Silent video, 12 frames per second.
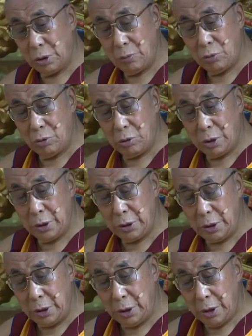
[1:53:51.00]
The objects for
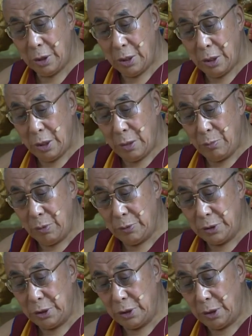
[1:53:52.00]
purifying mental
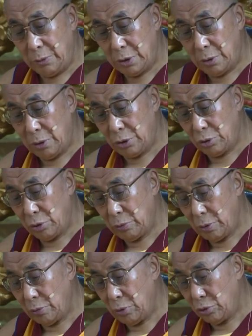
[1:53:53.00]
afflictions are 2, the
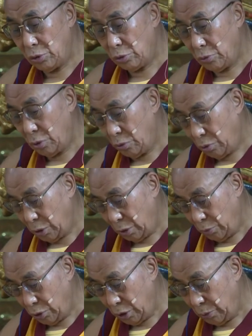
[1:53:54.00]
peaceful and coarse
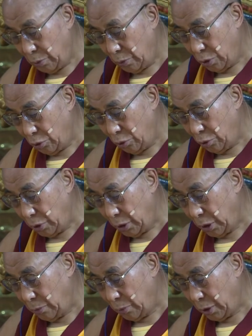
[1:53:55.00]
states of the higher and
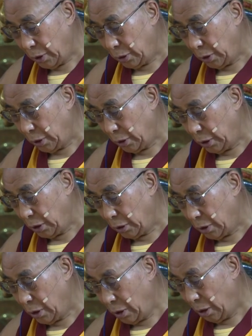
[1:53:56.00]
lower
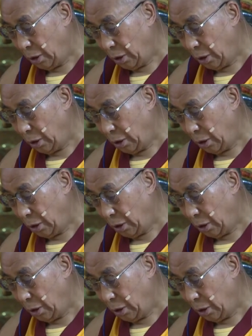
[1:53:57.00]
levels, and the